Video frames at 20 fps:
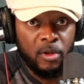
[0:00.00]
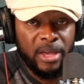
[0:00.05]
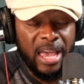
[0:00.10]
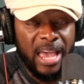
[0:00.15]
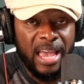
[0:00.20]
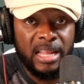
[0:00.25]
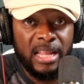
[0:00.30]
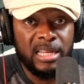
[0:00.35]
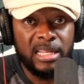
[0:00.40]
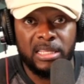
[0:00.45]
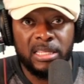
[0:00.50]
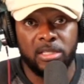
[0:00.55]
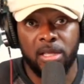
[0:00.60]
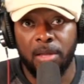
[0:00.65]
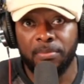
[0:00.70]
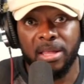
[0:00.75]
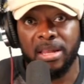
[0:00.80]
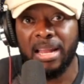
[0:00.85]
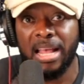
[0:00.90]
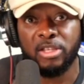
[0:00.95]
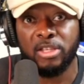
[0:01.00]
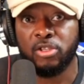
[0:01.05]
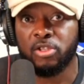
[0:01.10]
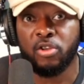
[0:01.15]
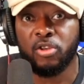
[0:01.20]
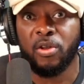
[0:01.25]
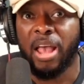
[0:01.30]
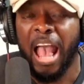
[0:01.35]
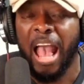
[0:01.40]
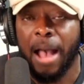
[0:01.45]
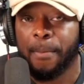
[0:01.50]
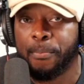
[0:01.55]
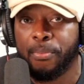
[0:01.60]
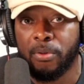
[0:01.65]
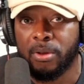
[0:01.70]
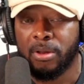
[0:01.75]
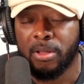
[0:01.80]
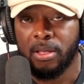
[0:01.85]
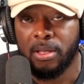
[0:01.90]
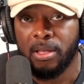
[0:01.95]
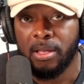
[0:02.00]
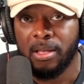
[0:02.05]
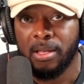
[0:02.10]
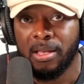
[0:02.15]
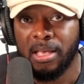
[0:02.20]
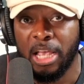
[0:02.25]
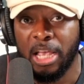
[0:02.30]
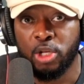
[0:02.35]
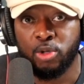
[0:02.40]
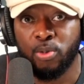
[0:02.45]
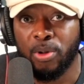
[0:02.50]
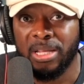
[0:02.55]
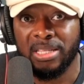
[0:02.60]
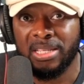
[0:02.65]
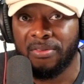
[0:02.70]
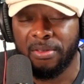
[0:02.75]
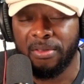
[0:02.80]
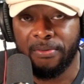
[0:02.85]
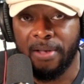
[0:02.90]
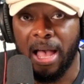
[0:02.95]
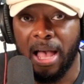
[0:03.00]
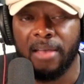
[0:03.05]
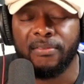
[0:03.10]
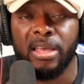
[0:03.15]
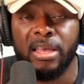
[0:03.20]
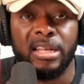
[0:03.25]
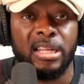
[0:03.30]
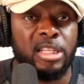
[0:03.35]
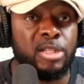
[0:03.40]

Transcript: Okay, it isn't something that's just going to happen in 2075.